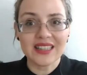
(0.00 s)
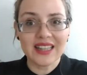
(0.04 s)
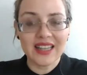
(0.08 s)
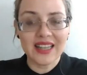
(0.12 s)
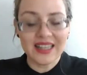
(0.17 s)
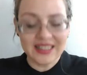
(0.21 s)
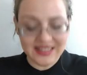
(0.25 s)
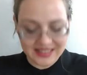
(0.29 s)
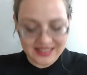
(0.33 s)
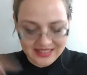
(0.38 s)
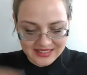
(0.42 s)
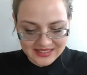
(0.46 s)

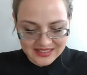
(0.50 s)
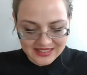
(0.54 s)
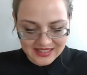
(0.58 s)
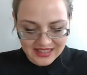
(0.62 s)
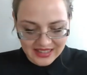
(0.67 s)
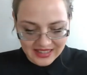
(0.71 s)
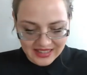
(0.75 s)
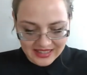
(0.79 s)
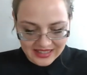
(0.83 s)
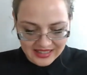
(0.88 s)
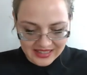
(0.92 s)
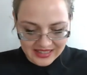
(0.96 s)
like this
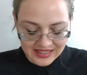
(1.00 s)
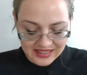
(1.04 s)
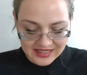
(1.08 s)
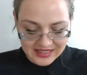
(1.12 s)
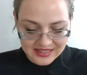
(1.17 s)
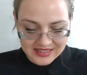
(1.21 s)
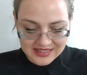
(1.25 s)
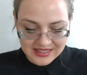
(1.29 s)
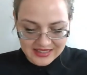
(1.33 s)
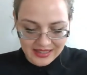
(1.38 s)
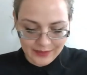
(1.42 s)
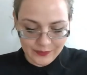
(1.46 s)
guy, he
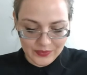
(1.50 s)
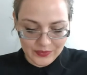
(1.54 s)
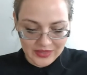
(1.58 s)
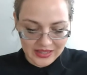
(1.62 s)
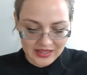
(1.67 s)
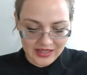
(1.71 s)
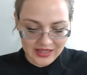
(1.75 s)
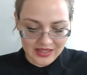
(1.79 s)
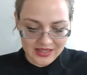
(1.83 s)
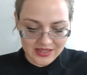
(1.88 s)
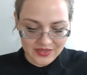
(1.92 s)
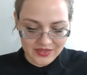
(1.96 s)
accepted
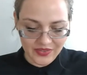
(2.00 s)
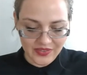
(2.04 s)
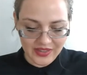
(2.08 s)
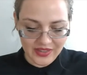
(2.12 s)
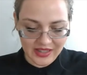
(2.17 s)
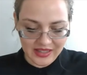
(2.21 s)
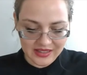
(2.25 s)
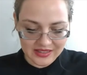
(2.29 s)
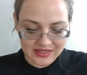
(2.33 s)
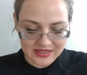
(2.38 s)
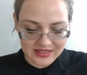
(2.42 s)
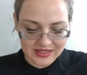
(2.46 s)
his
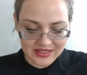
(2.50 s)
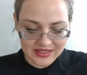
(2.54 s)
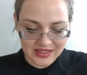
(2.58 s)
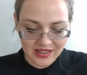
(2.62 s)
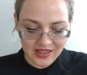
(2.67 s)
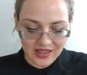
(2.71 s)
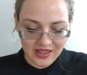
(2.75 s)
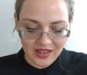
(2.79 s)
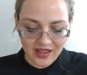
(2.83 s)
friends